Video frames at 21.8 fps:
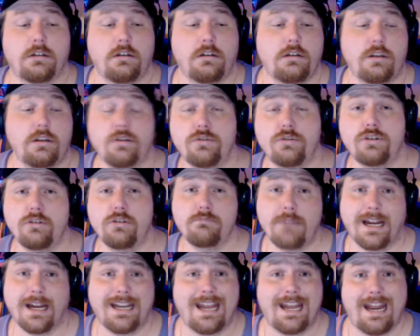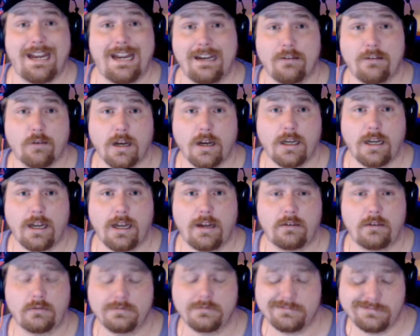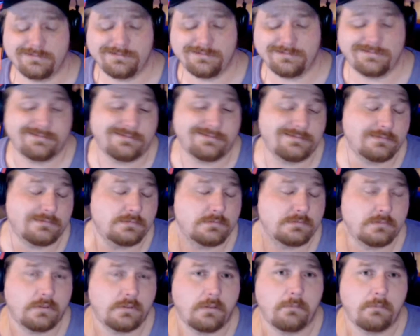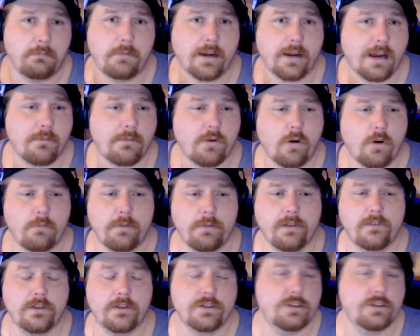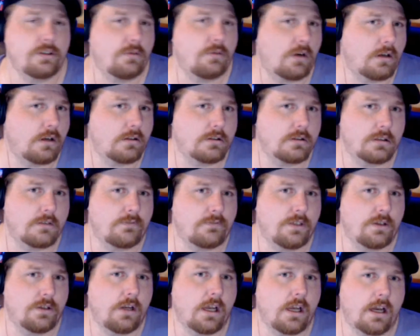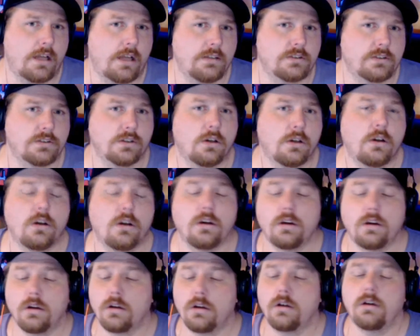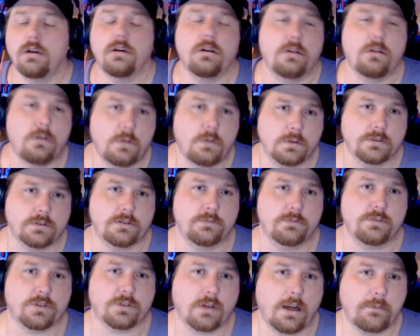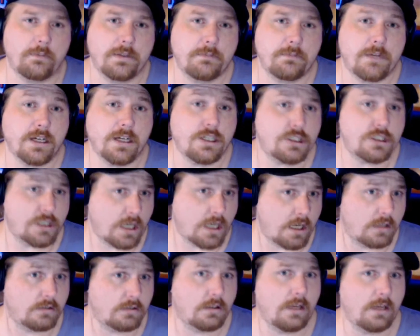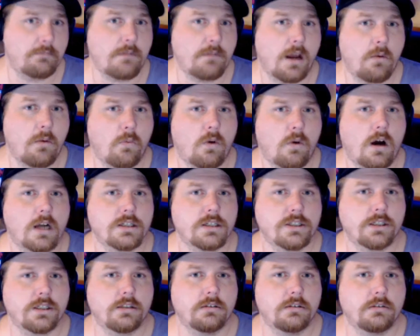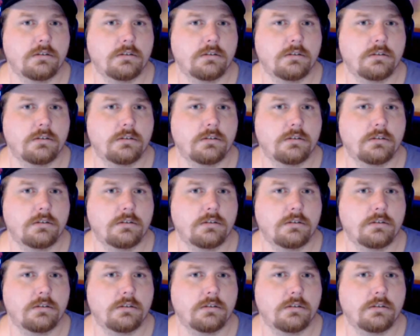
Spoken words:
YouTube might hate it right now, but I'm hoping the 200 of you guys who are subscribed to my channel and might watch it